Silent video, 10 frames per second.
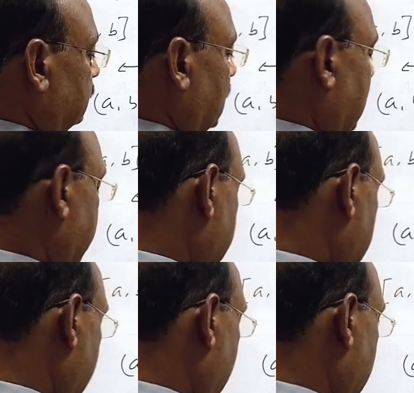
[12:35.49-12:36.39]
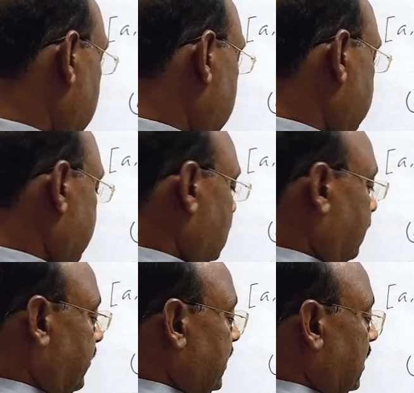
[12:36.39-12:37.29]
real number, set
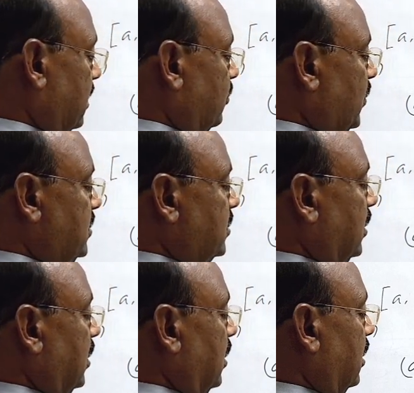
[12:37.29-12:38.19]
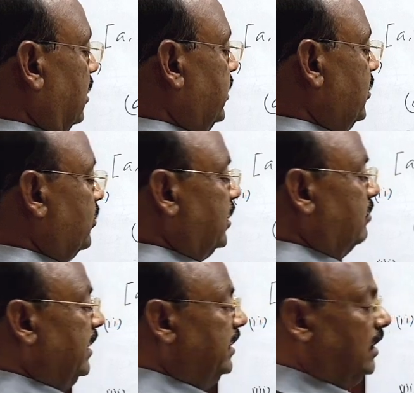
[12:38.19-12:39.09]
of real numbers denoted
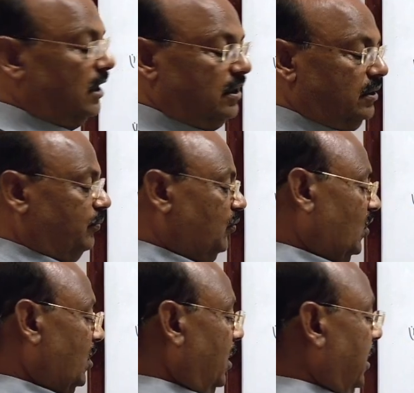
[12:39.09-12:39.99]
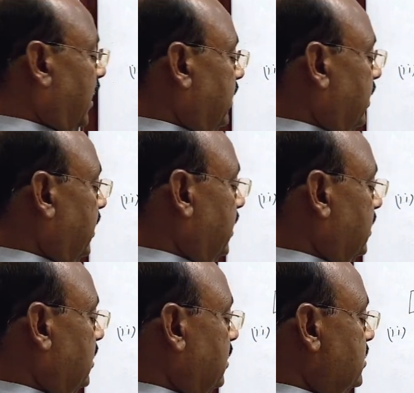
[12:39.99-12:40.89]
by R. And here
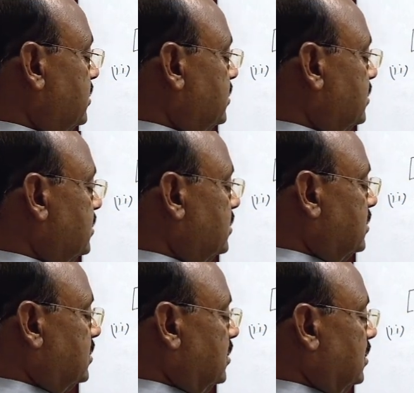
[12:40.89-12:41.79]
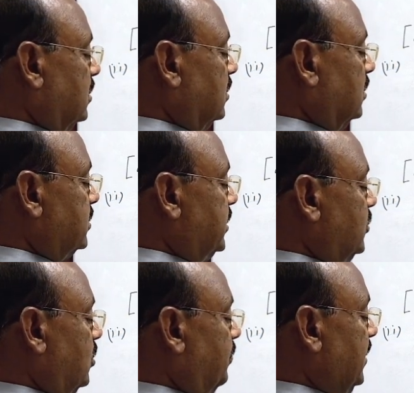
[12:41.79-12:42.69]
in this set
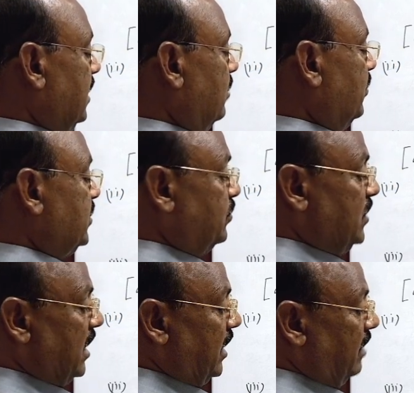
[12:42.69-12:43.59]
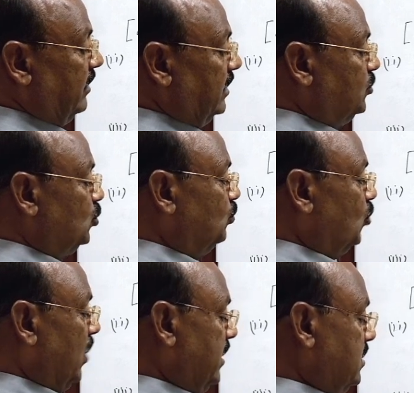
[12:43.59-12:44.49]
of real numbers, we are having two
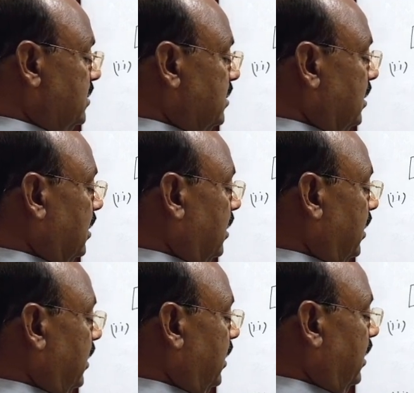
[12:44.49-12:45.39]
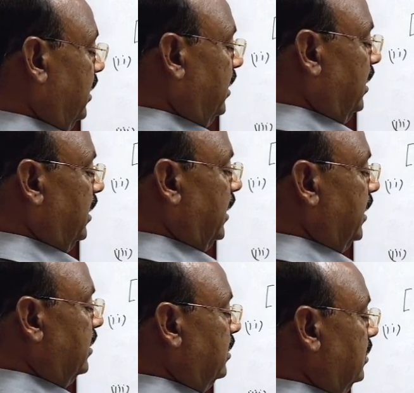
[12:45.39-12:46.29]
points A
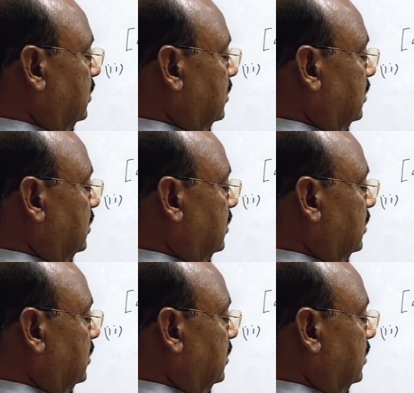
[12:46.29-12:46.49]
and